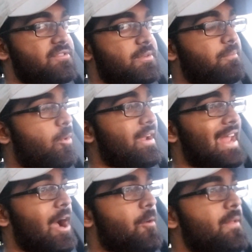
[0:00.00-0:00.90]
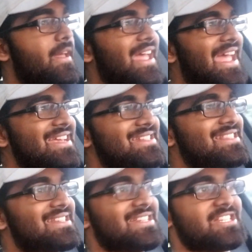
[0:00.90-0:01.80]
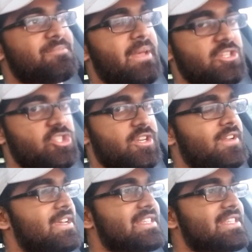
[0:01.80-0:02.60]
to point out is the suspension.